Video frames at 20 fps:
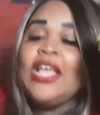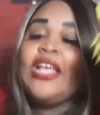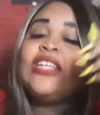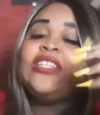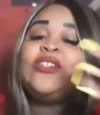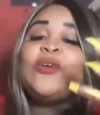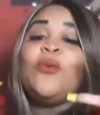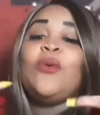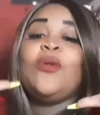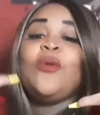
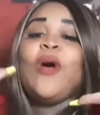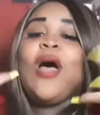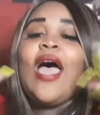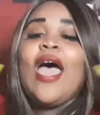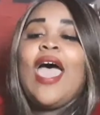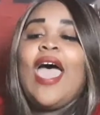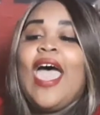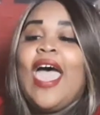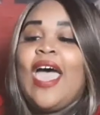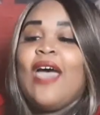So what do I
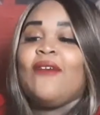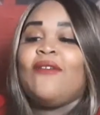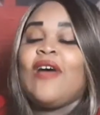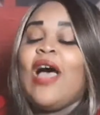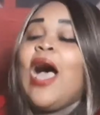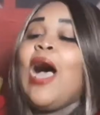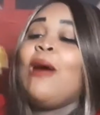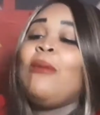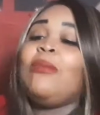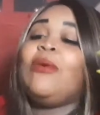have?
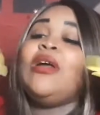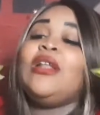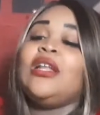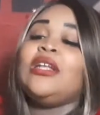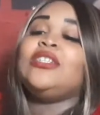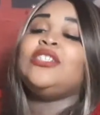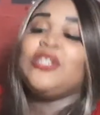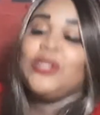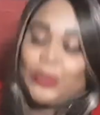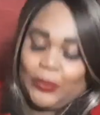I'm gonna
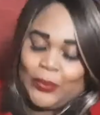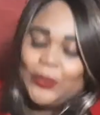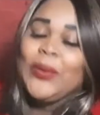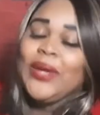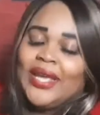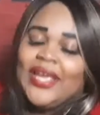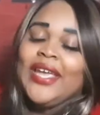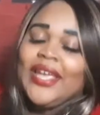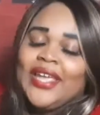do.